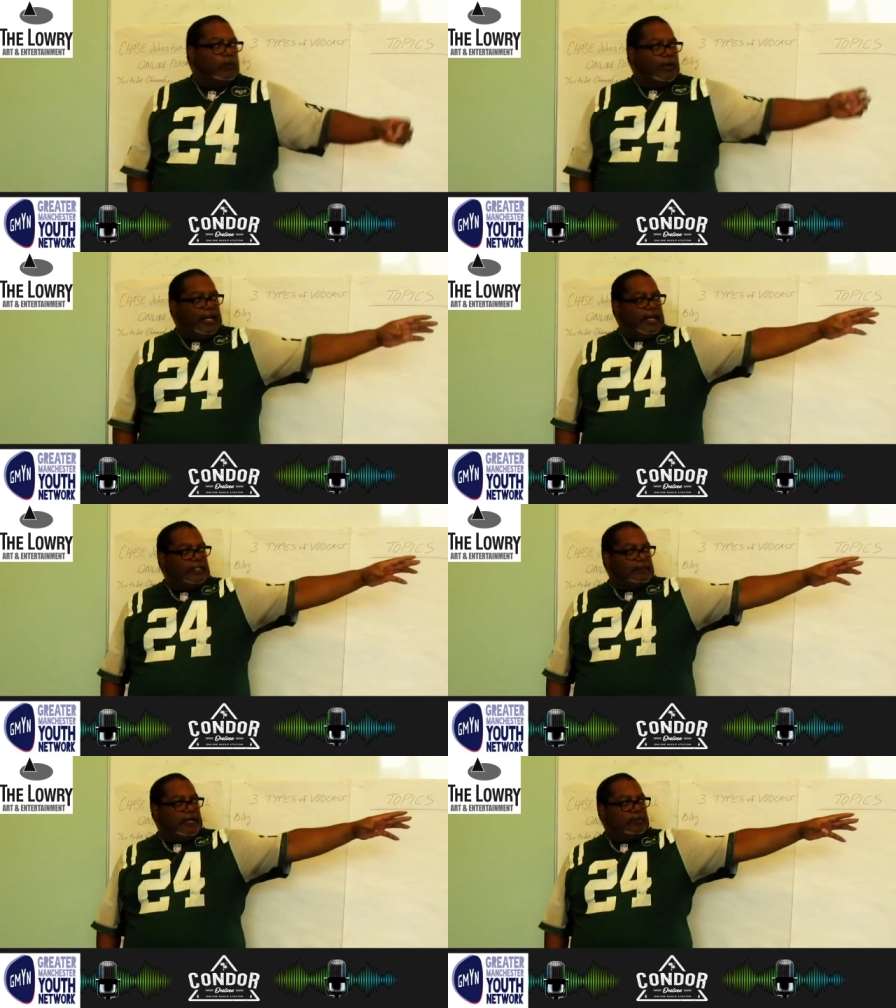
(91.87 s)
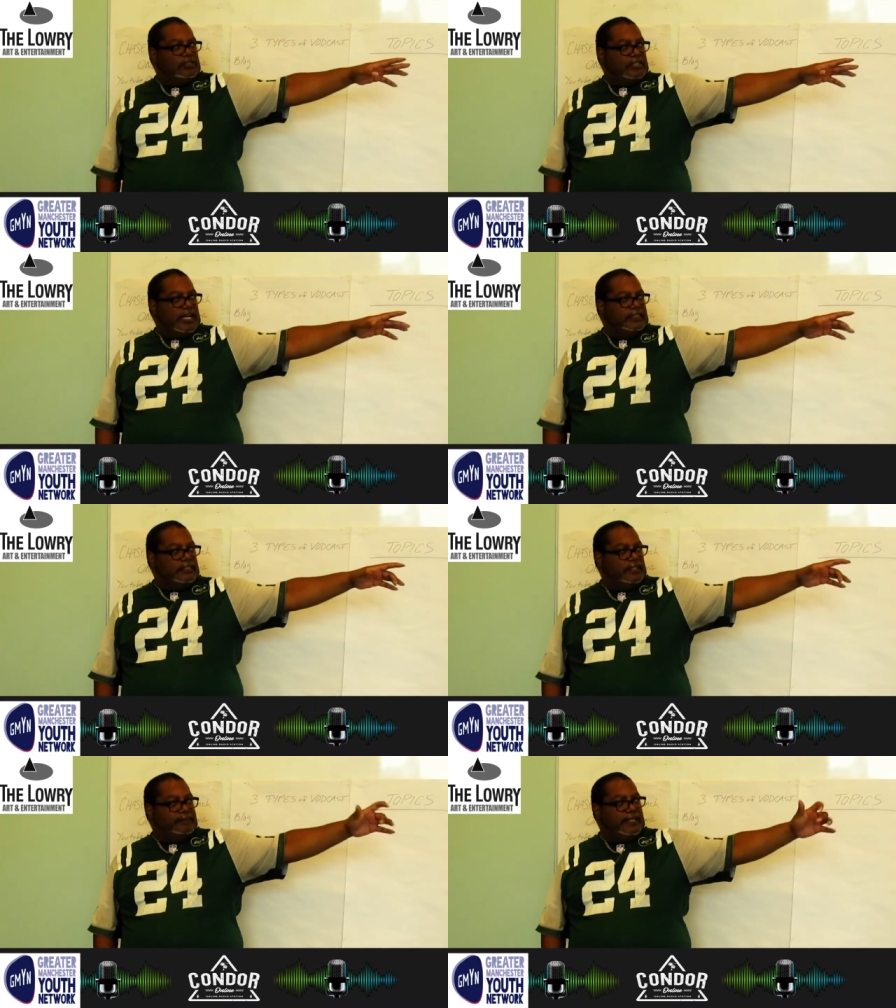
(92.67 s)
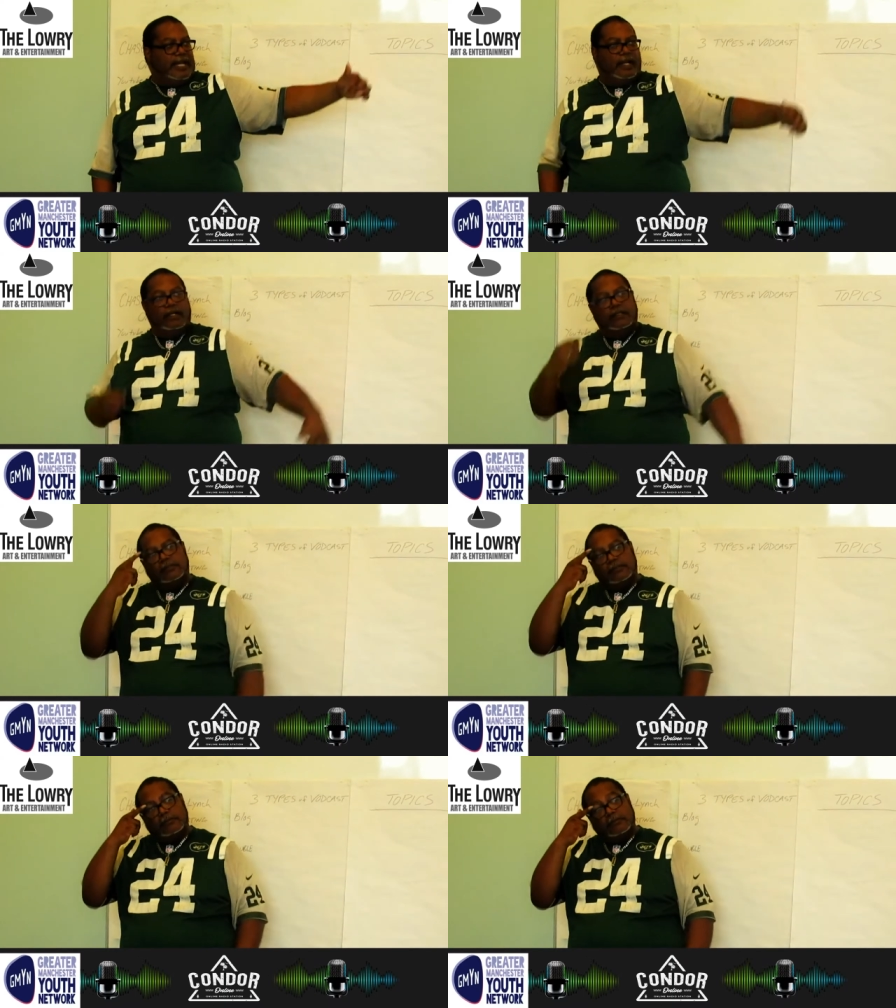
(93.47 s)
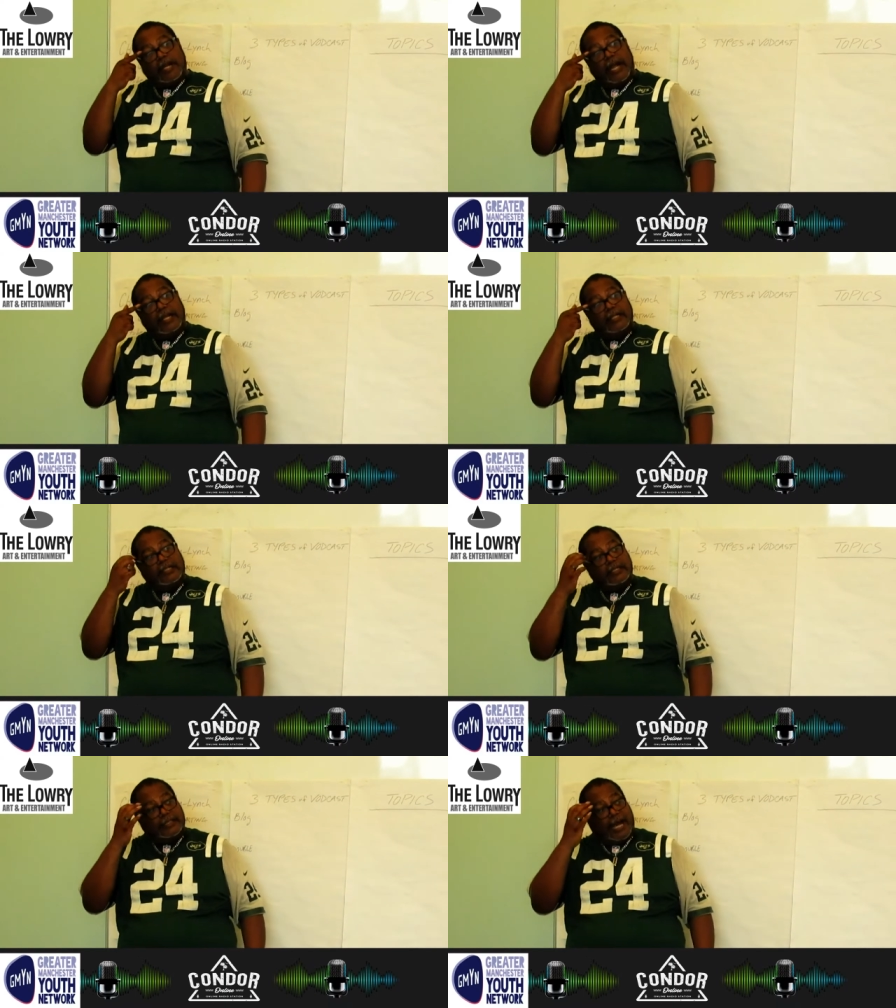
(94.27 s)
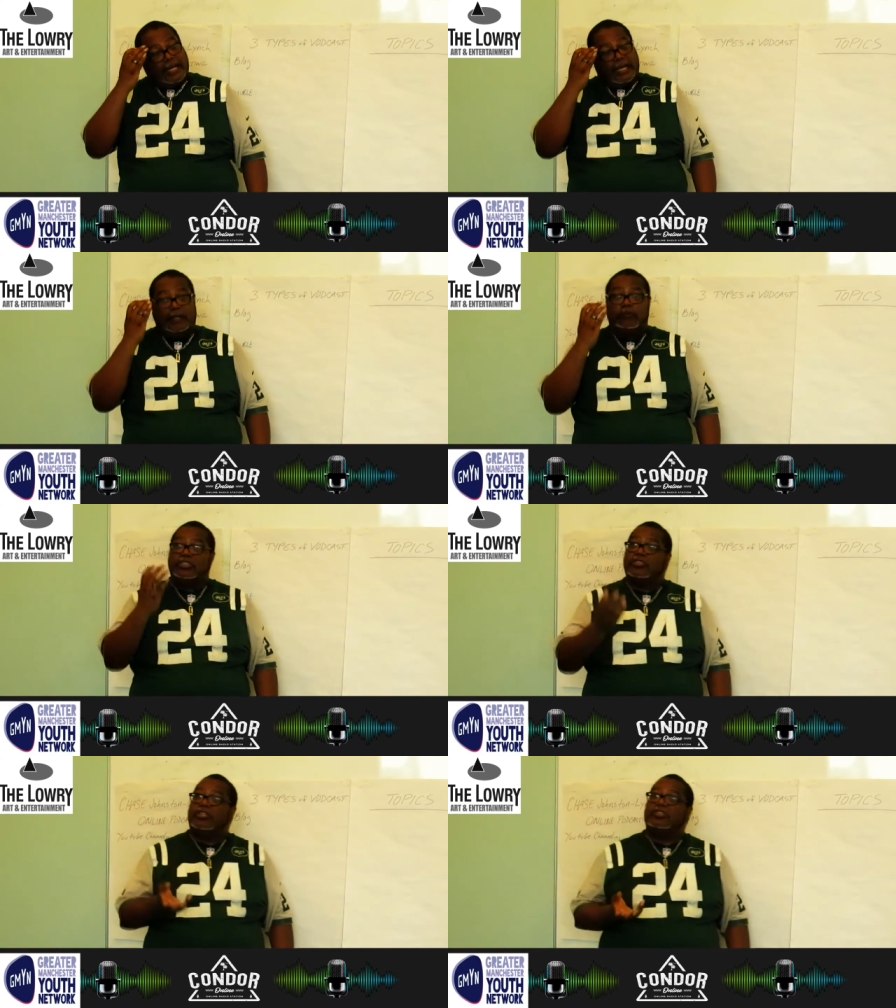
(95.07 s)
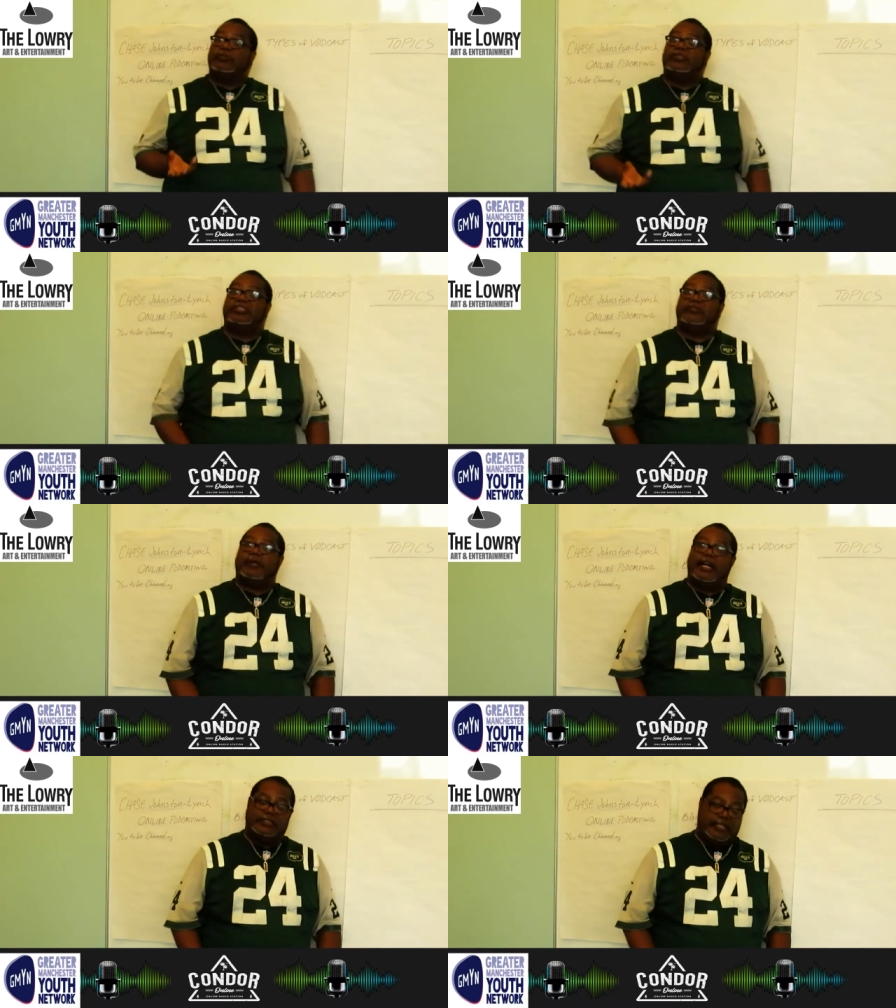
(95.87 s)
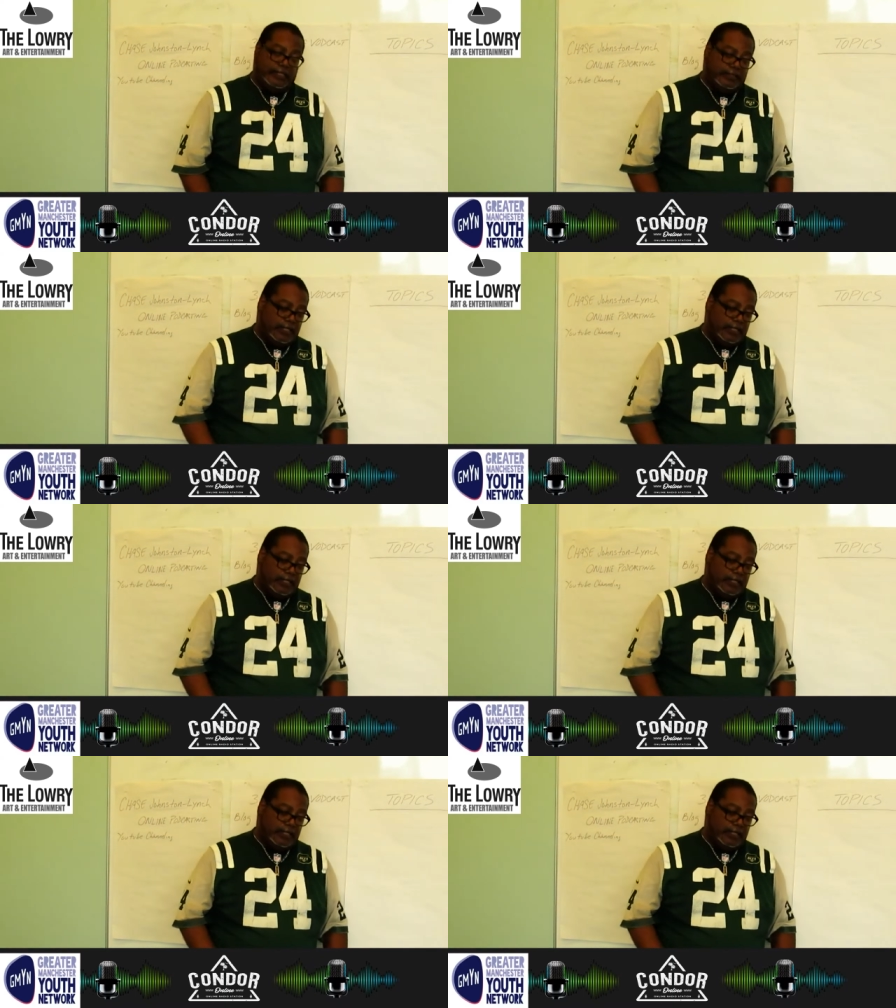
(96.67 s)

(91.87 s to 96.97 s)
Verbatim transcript: What I liked about what you guys did up there, right, is kind of like what you're going to do with this project.